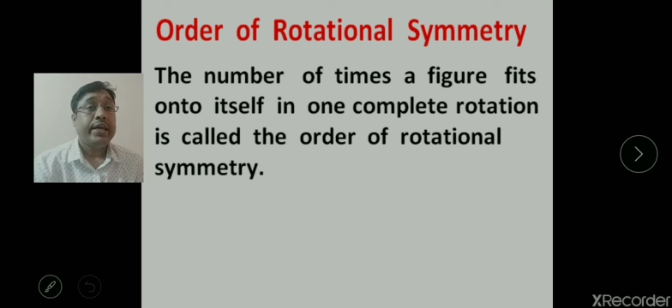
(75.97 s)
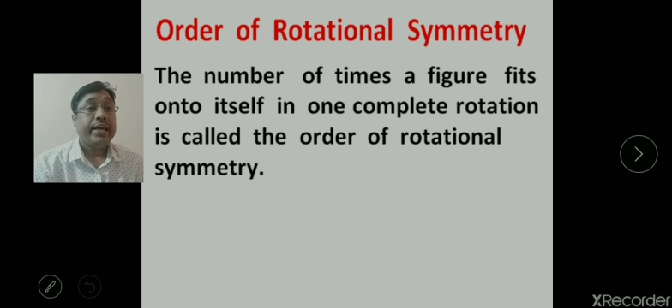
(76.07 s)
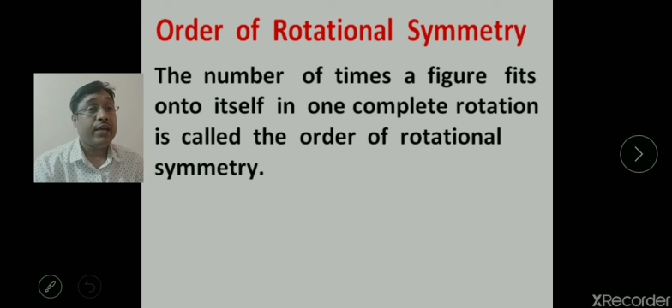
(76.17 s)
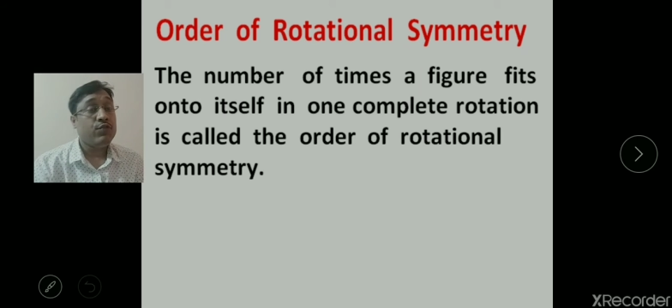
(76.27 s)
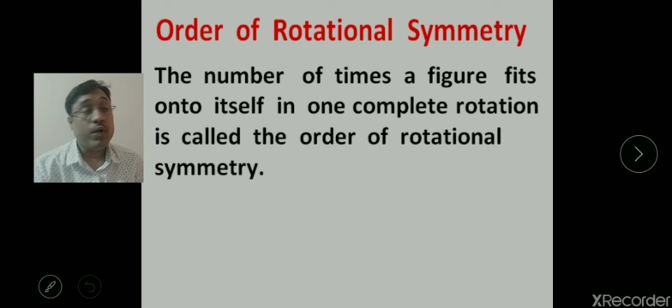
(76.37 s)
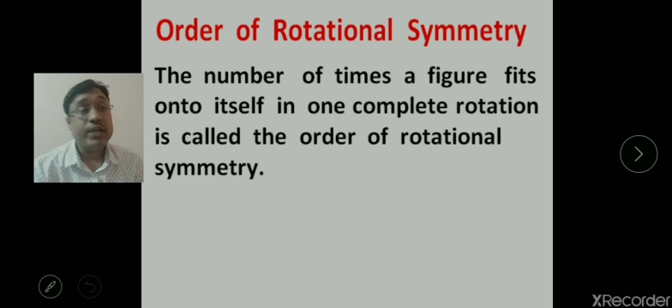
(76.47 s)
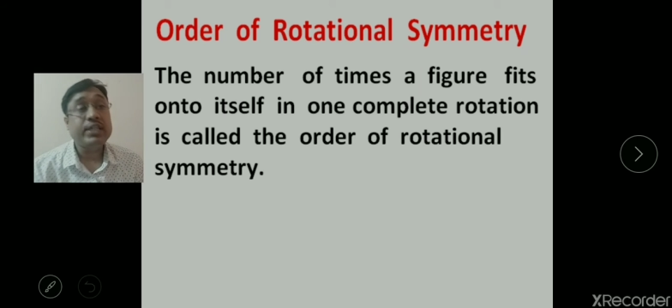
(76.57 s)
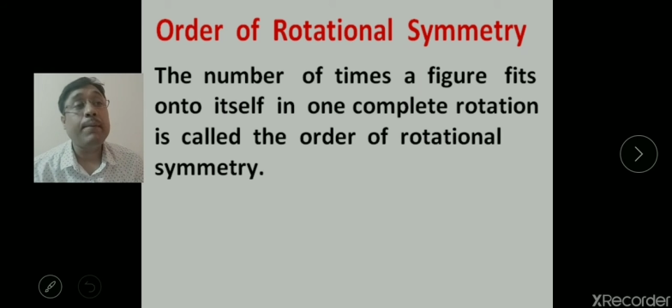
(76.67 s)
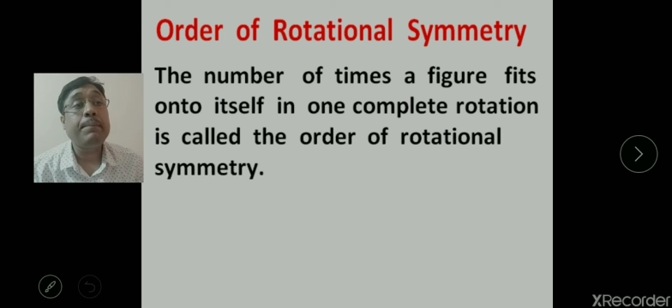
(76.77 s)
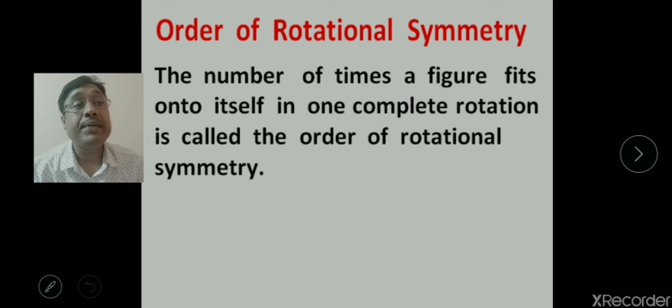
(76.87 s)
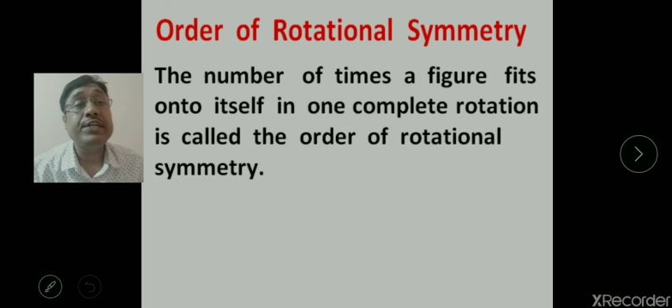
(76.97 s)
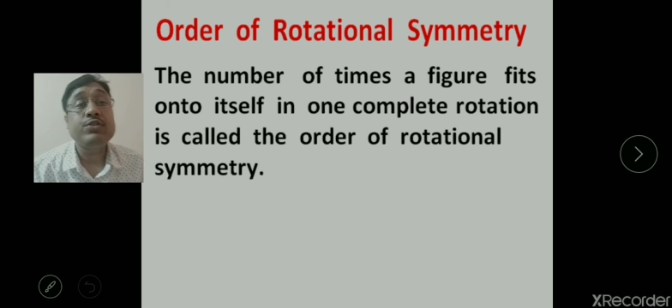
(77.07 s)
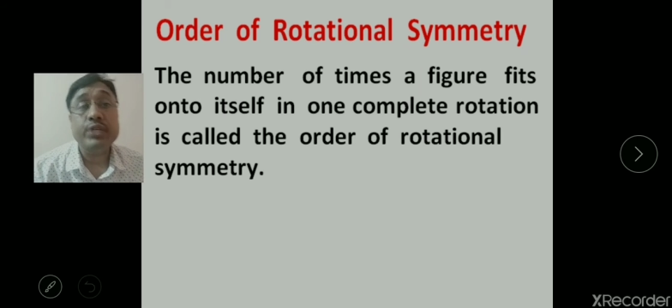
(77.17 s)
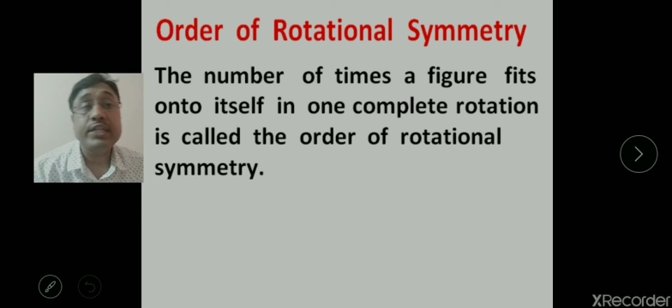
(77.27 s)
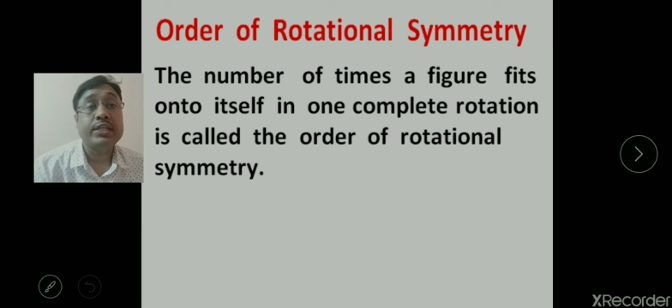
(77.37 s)
in one complete
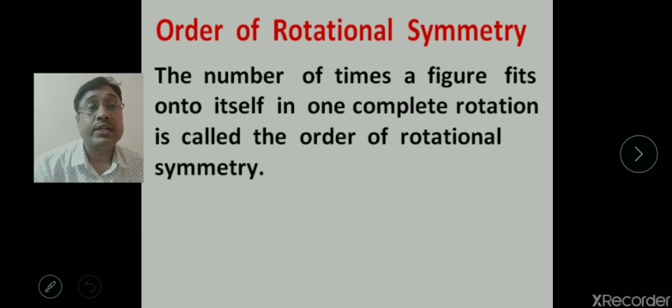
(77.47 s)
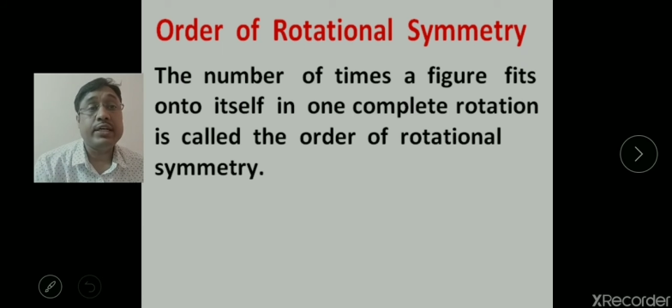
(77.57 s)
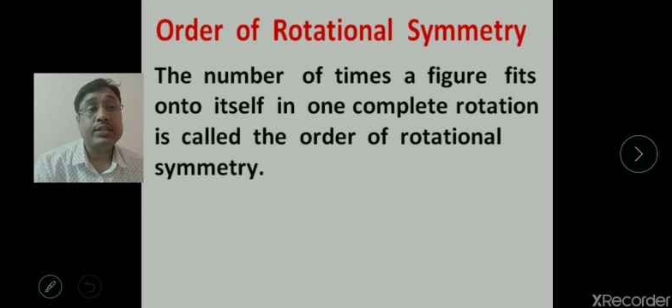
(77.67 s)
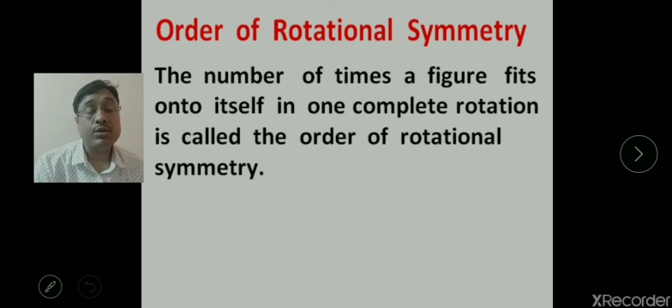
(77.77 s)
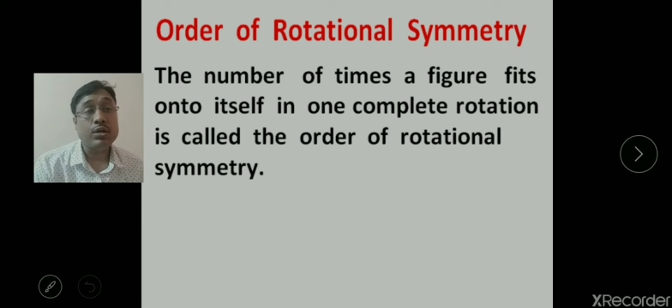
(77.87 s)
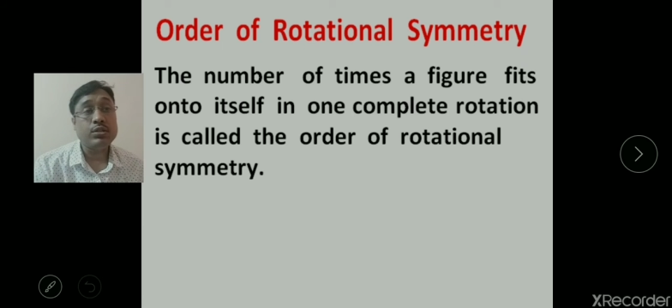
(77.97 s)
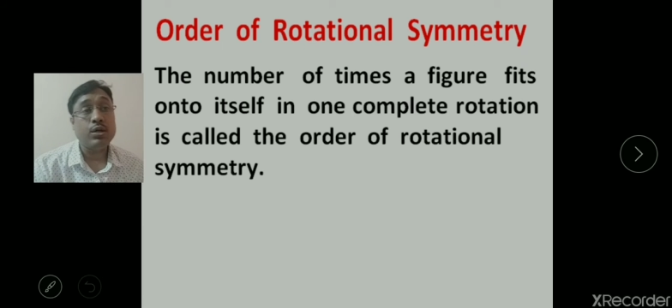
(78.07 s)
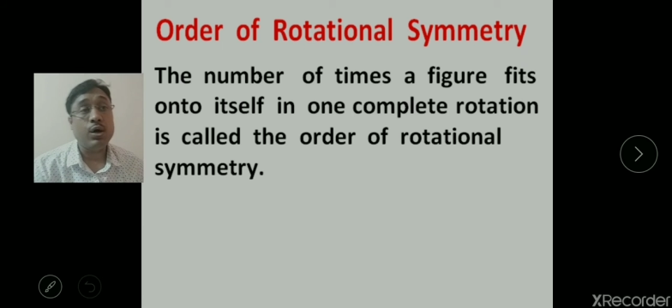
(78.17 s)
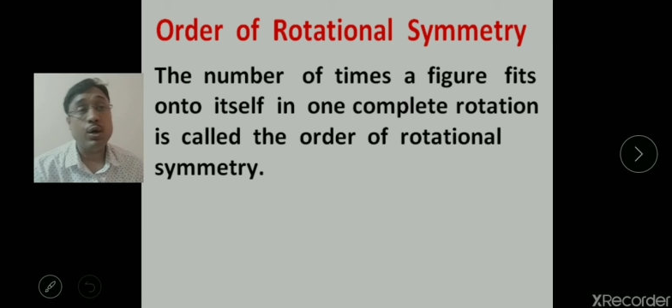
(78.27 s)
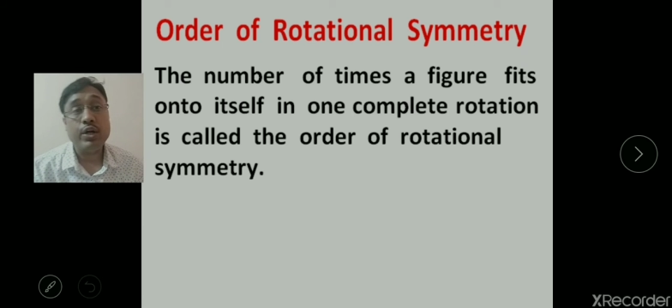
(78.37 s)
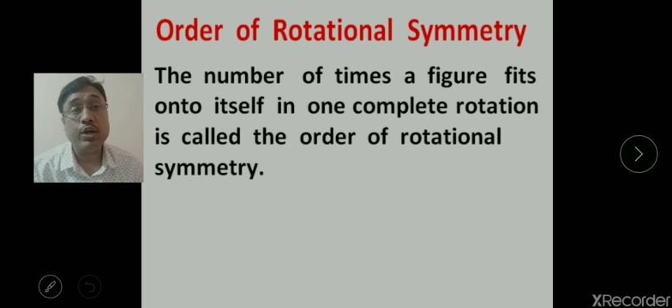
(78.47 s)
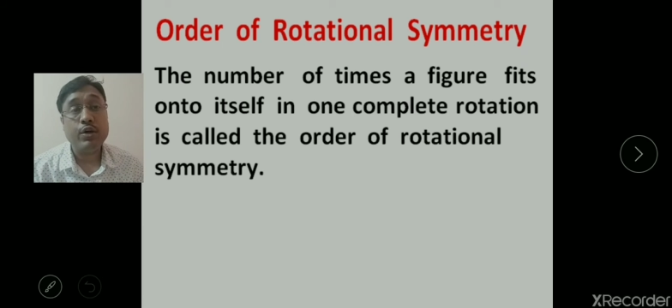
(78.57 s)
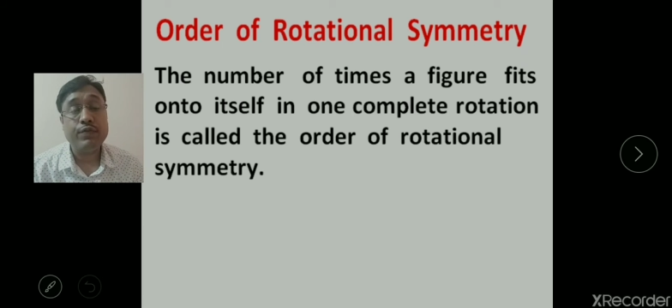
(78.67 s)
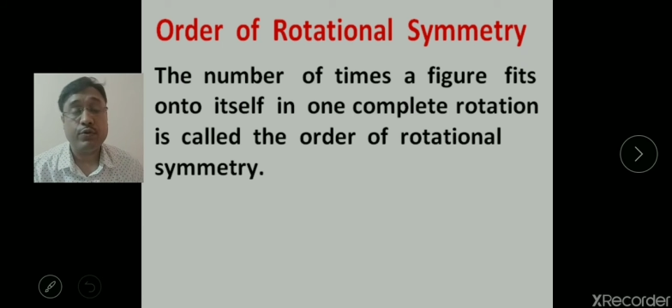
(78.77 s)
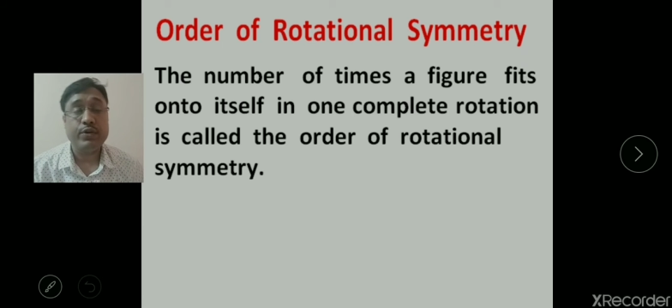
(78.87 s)
rotation is called the order
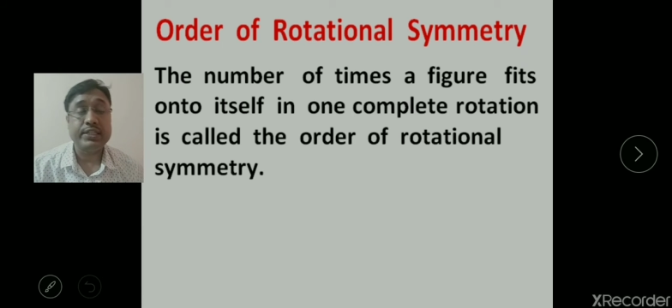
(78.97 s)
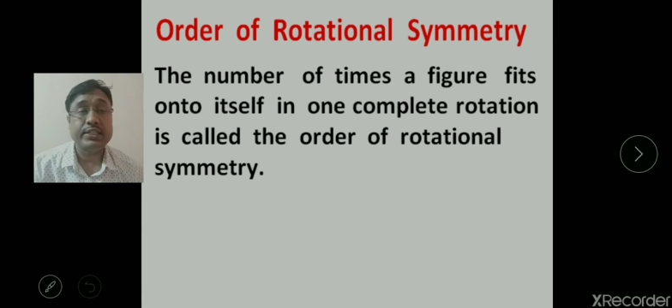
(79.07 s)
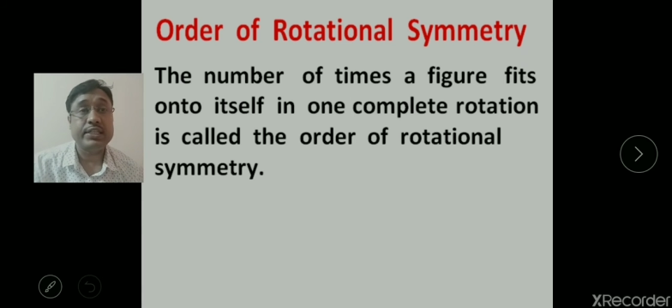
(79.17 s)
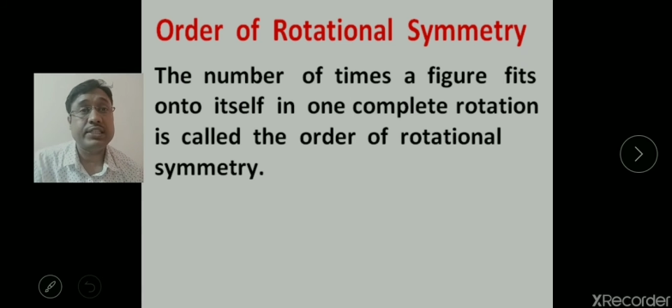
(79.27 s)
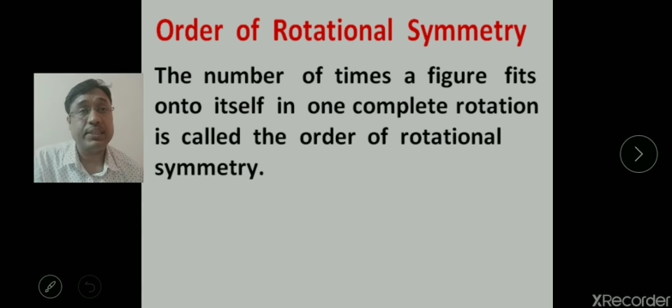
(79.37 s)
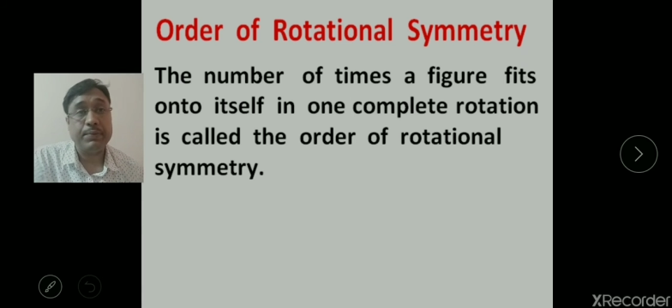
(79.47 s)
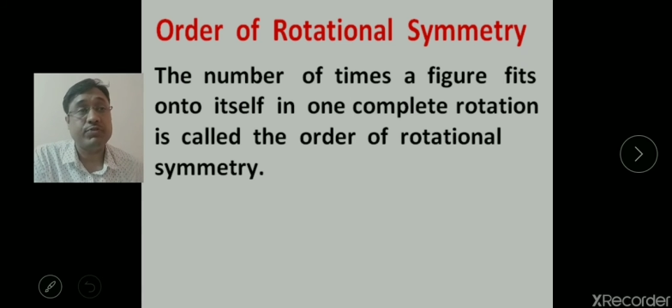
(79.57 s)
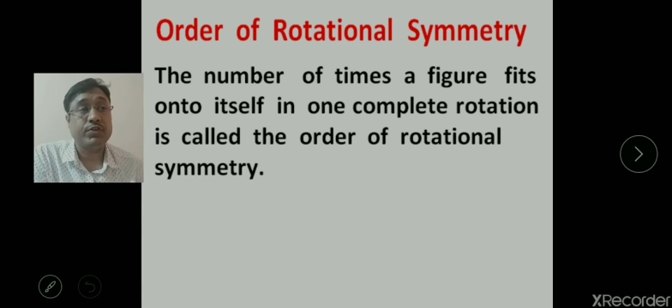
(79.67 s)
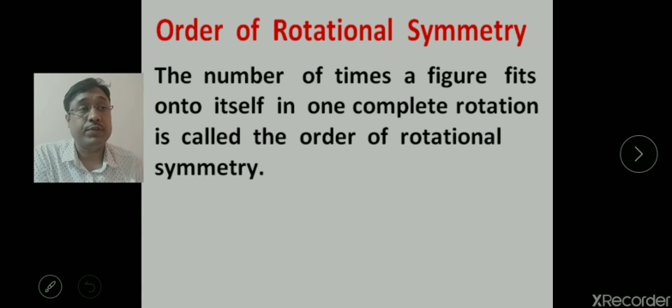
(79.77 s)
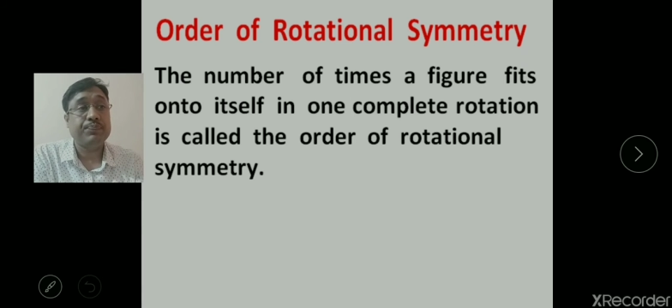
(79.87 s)
of rotational symmetry.